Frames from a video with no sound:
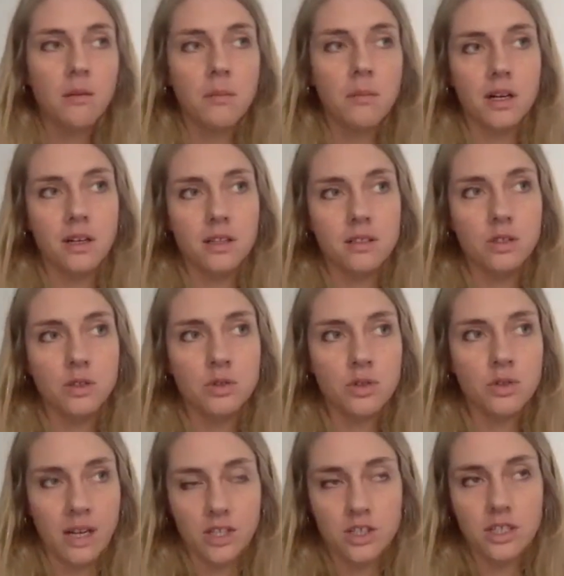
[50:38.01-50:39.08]
But you
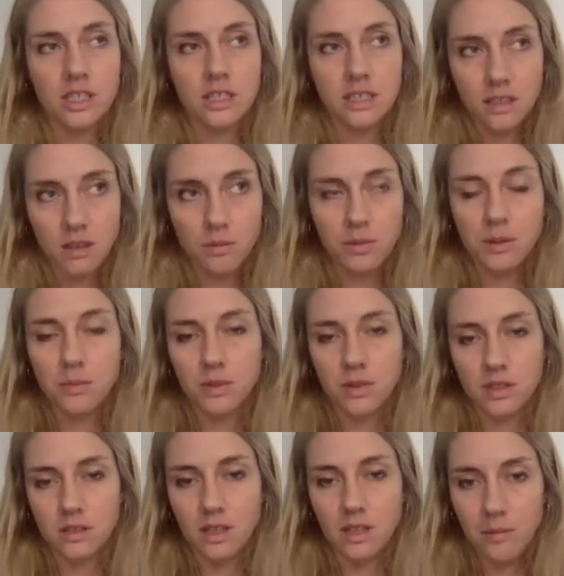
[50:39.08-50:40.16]
don't actually kill people
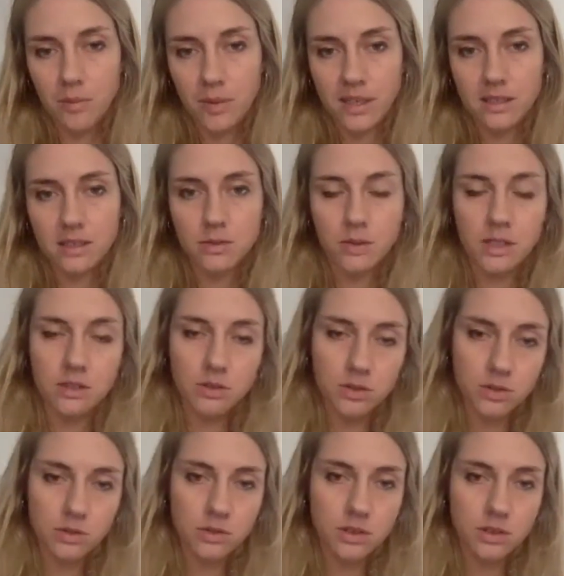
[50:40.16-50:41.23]
in the Olympics when you
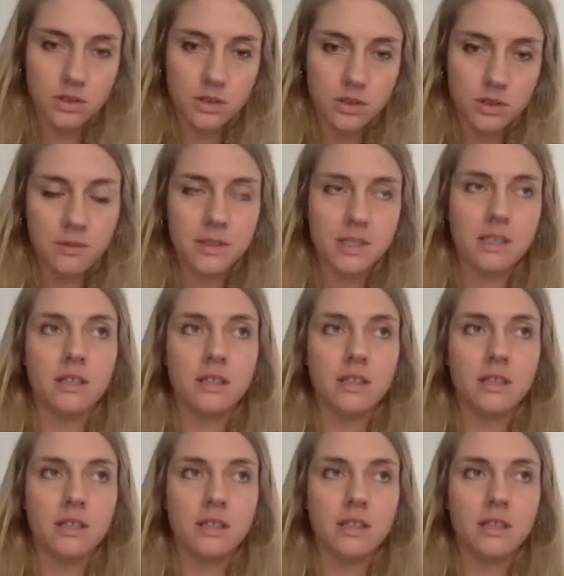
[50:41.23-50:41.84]
do in the Roman Games.